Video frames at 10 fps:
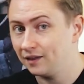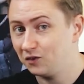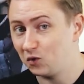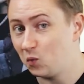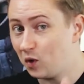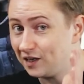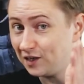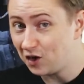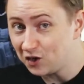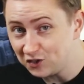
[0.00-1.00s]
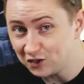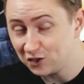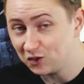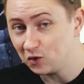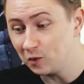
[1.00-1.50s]
So what I'd encourage you to
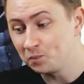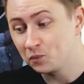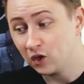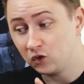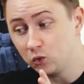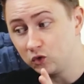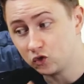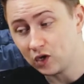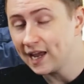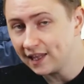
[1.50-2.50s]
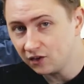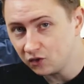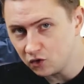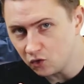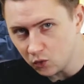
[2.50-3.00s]
do is go and try this
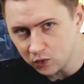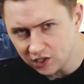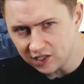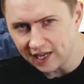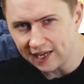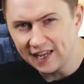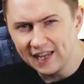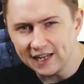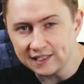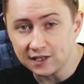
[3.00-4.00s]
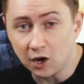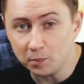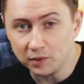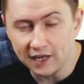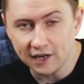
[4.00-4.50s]
on your own site and start
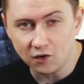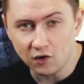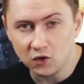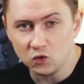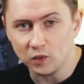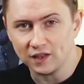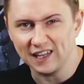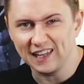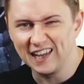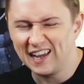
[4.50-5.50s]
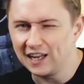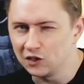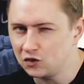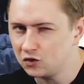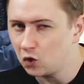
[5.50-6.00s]
playing around with it and
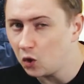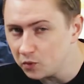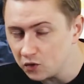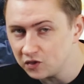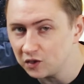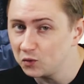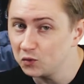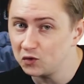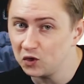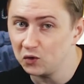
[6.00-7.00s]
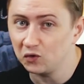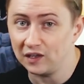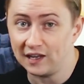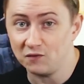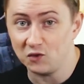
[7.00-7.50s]
stop using those tools that
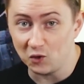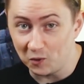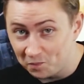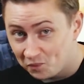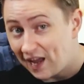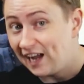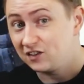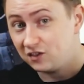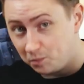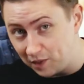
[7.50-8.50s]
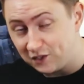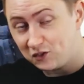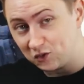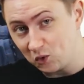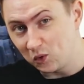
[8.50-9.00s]
give you a speed
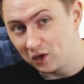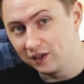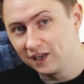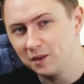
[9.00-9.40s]
score,